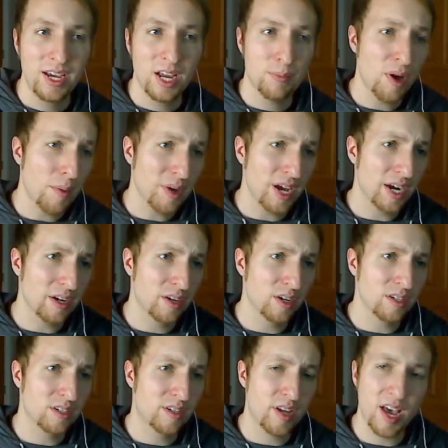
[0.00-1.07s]
and I probably got a
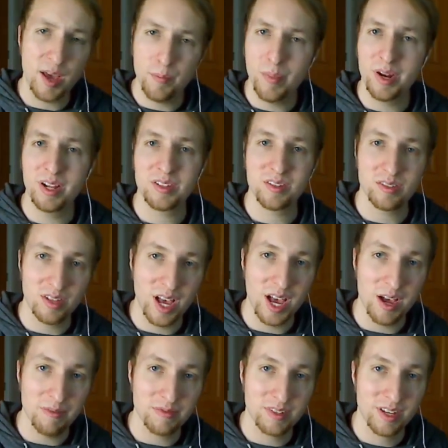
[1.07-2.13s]
good 10 minutes
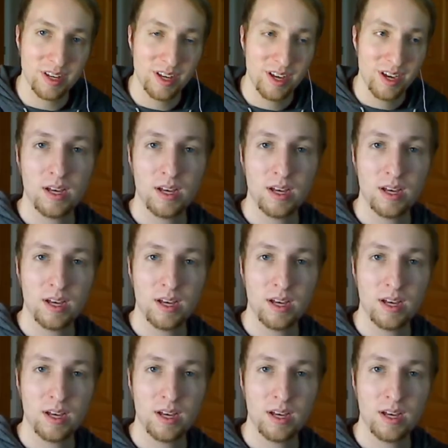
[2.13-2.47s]
left.